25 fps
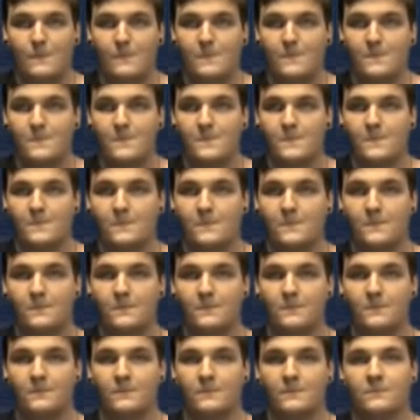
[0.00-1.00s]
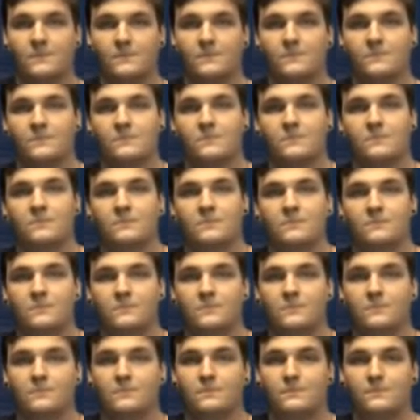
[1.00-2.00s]

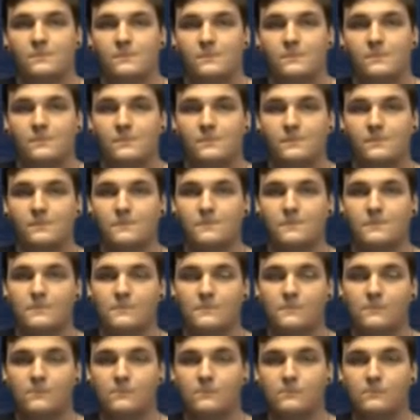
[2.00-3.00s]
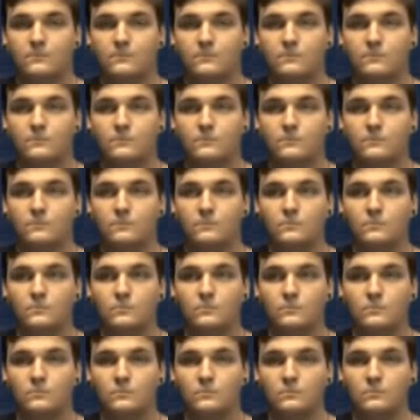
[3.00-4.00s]

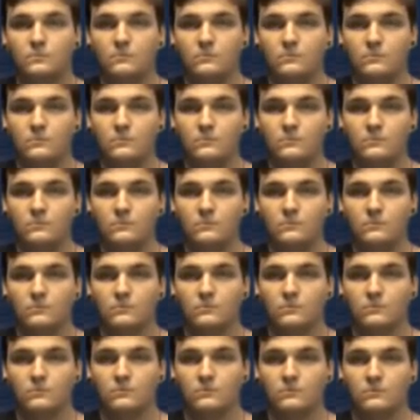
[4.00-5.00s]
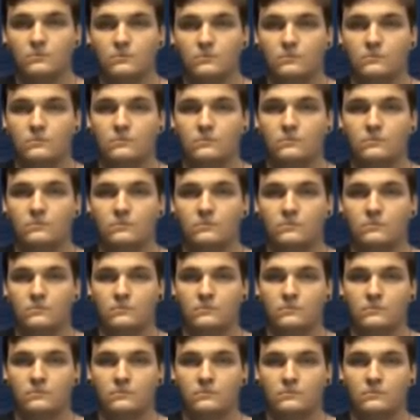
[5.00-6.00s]

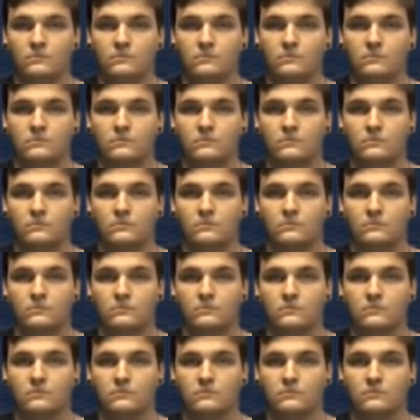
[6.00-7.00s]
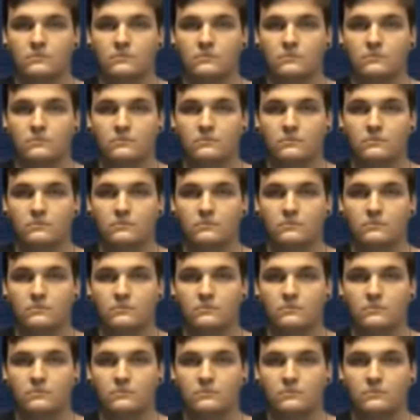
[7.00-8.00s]
[no speech]